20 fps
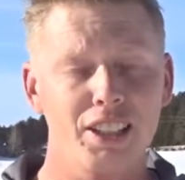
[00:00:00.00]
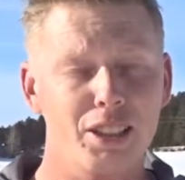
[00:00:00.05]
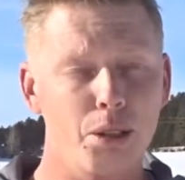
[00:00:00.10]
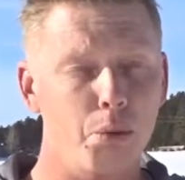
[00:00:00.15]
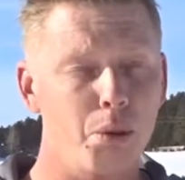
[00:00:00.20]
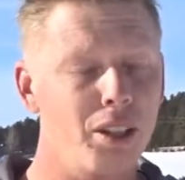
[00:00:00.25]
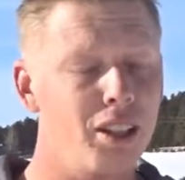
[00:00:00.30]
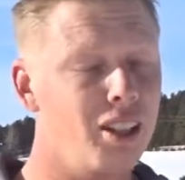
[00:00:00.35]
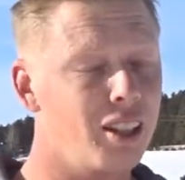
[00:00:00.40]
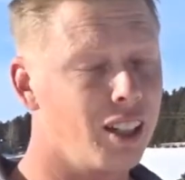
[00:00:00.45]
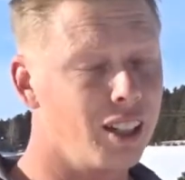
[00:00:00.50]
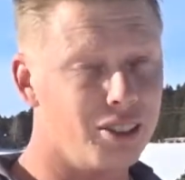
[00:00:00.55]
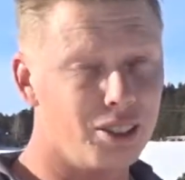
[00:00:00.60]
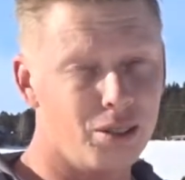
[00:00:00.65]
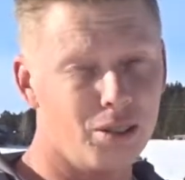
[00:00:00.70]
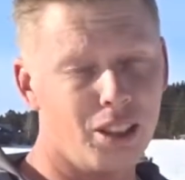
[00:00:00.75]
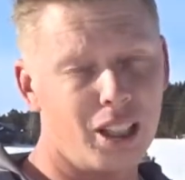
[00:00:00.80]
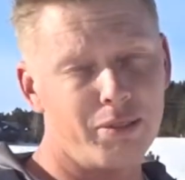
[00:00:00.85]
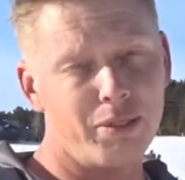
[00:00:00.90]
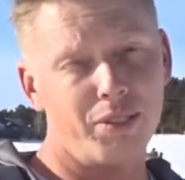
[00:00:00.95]
The one thing I
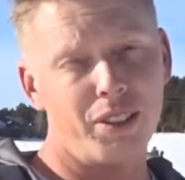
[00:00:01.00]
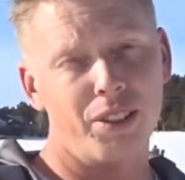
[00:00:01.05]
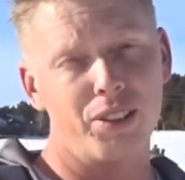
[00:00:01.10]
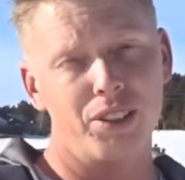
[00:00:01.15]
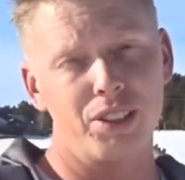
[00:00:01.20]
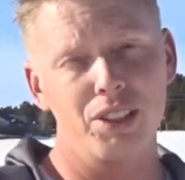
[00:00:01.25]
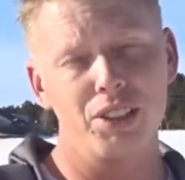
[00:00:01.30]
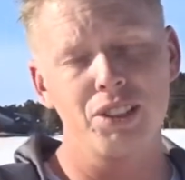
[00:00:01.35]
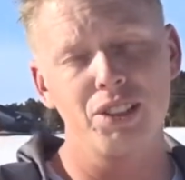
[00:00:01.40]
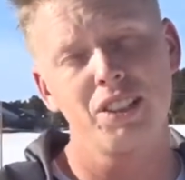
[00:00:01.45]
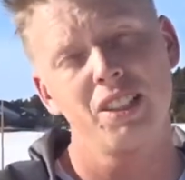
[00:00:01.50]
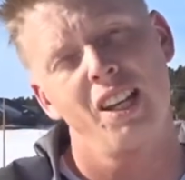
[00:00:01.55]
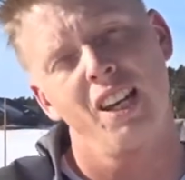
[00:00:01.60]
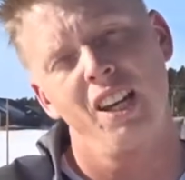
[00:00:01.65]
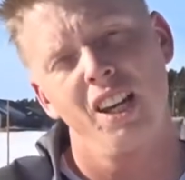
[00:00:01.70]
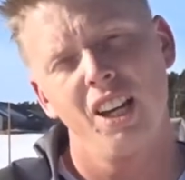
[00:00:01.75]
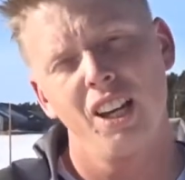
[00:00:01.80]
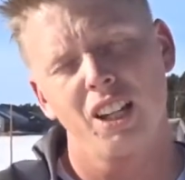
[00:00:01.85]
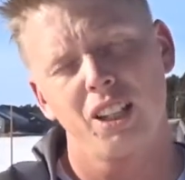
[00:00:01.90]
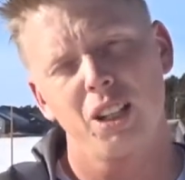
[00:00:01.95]
do love about these
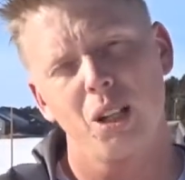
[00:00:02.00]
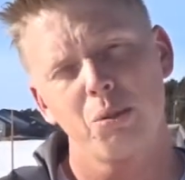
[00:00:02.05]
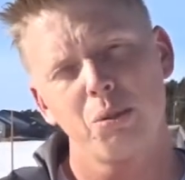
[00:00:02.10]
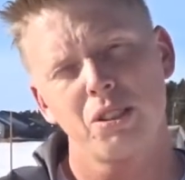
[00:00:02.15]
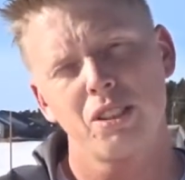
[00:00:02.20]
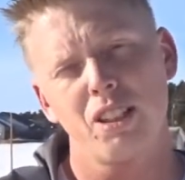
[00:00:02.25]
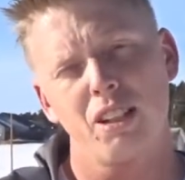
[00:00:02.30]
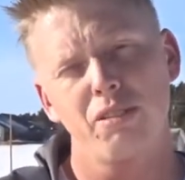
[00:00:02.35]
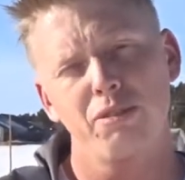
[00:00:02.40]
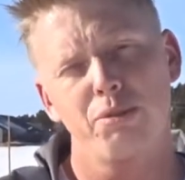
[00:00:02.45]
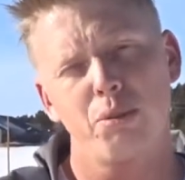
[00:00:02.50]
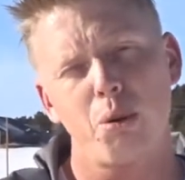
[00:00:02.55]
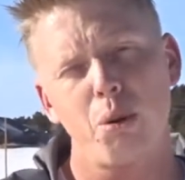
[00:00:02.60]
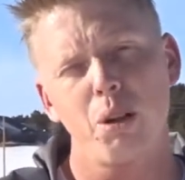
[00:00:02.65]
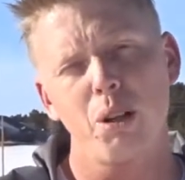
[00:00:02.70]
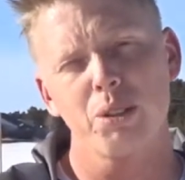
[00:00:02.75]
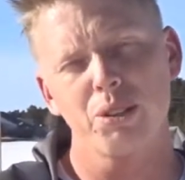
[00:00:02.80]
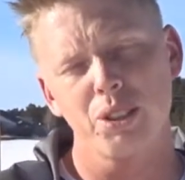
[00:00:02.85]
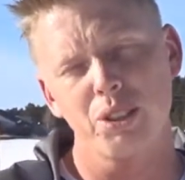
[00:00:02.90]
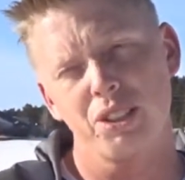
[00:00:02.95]
closed cell
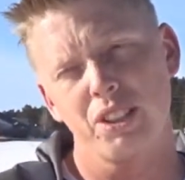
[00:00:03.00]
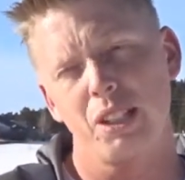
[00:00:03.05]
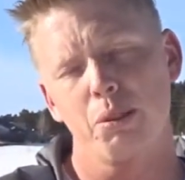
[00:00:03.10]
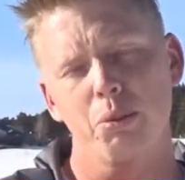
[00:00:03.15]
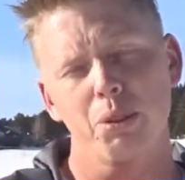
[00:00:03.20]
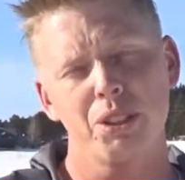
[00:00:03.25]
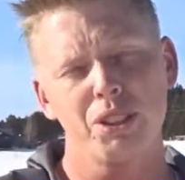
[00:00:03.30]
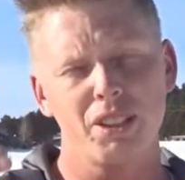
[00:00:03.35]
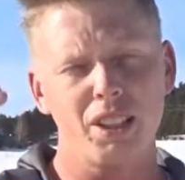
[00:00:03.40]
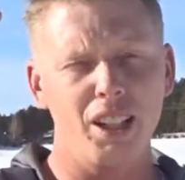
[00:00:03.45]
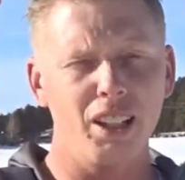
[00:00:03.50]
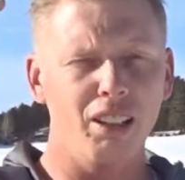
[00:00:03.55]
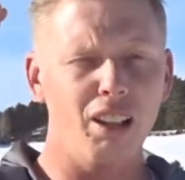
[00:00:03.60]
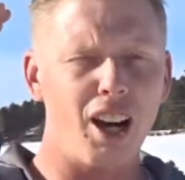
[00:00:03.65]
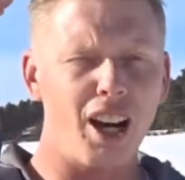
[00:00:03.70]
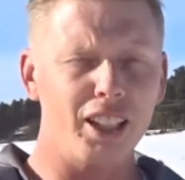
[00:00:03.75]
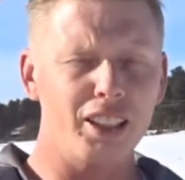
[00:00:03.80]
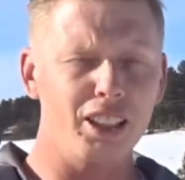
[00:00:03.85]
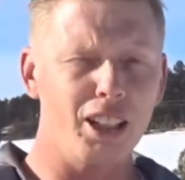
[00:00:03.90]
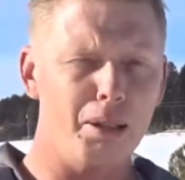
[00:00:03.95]
foils is they will stay
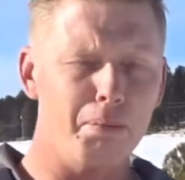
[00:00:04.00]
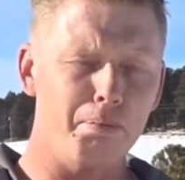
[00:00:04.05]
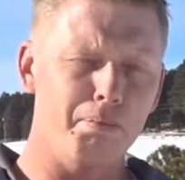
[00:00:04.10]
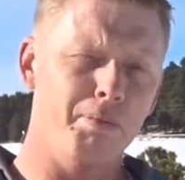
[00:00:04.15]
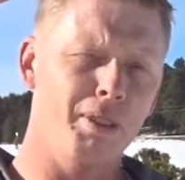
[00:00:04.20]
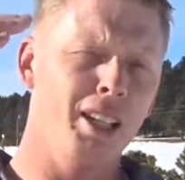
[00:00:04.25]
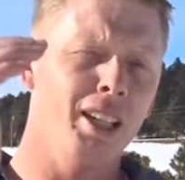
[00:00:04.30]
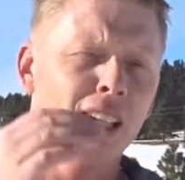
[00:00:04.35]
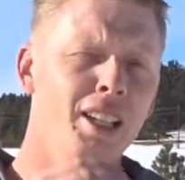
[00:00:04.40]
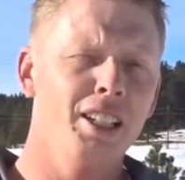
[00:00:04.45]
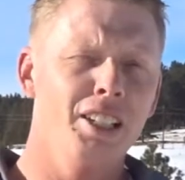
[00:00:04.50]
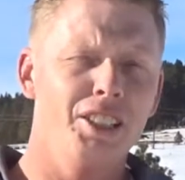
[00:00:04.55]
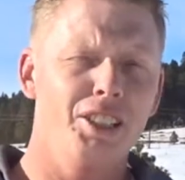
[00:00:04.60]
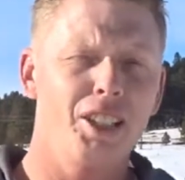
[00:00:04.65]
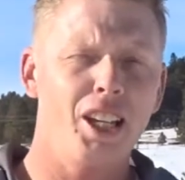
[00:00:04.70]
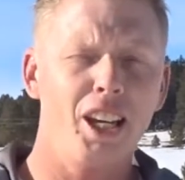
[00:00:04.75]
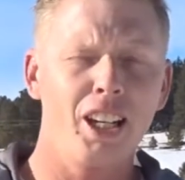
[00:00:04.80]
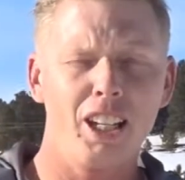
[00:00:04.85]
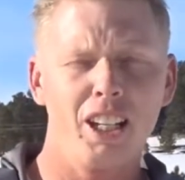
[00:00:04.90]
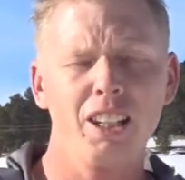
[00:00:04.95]
locked up,
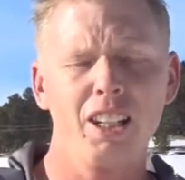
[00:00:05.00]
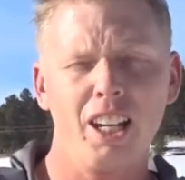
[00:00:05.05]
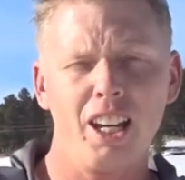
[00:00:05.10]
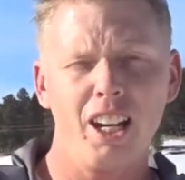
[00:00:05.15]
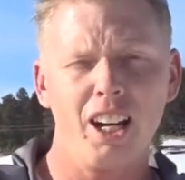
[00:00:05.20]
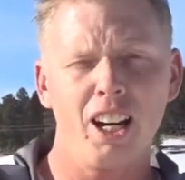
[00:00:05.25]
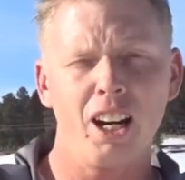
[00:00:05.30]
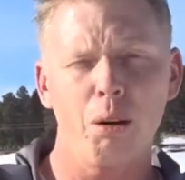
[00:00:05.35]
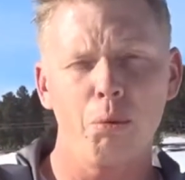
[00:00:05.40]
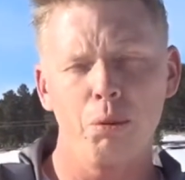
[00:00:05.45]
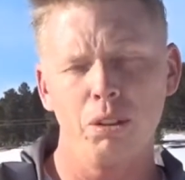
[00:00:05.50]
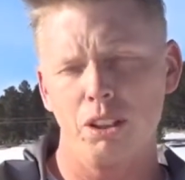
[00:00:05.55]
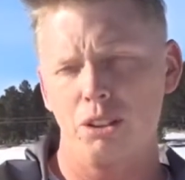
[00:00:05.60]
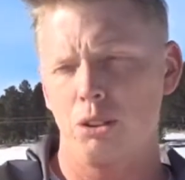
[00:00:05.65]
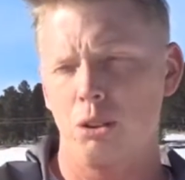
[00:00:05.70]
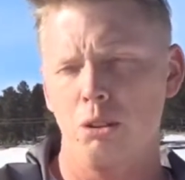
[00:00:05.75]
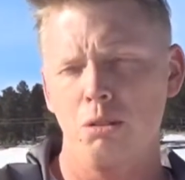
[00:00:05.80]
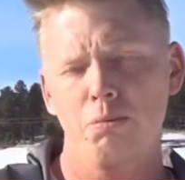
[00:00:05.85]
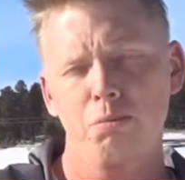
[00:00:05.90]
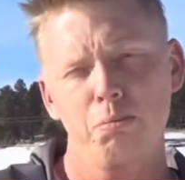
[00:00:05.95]
staying in the air when the
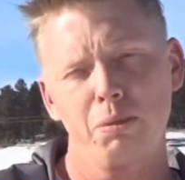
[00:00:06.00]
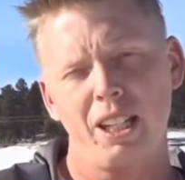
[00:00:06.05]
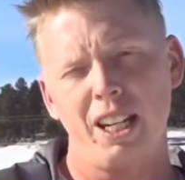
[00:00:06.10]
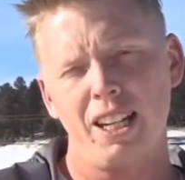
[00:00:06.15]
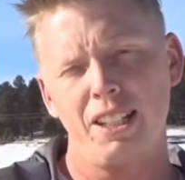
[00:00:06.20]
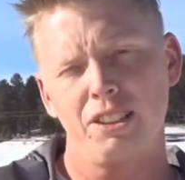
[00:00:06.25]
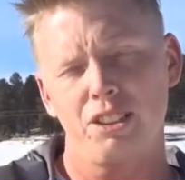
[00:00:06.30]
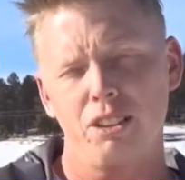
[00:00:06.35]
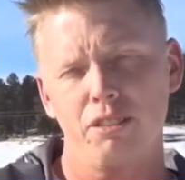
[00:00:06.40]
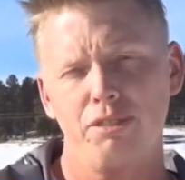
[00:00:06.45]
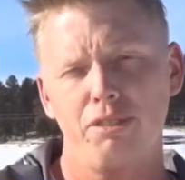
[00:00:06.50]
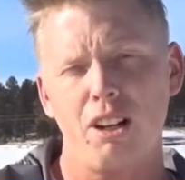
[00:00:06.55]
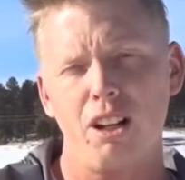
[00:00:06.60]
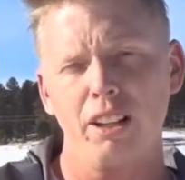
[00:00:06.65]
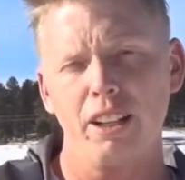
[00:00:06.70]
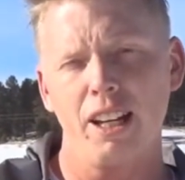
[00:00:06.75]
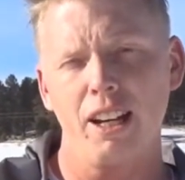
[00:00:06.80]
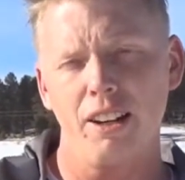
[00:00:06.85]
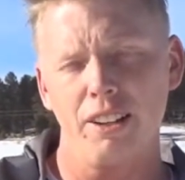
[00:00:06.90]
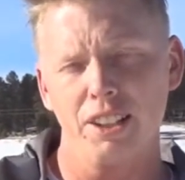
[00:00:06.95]
tube kites are
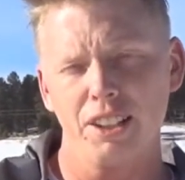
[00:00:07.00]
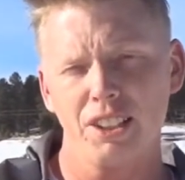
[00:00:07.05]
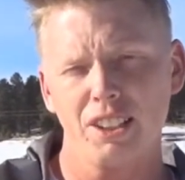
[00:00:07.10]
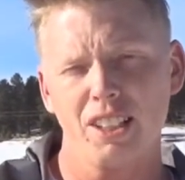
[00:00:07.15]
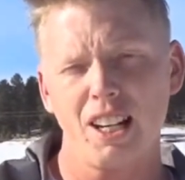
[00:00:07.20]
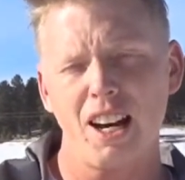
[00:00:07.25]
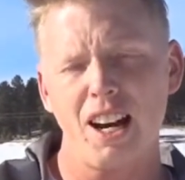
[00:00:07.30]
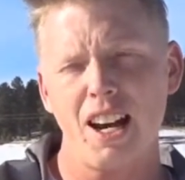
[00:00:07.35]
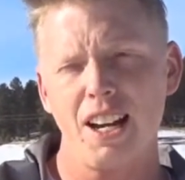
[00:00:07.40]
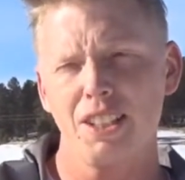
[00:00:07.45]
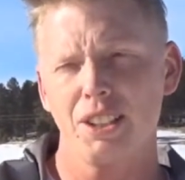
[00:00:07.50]
falling out of the sky.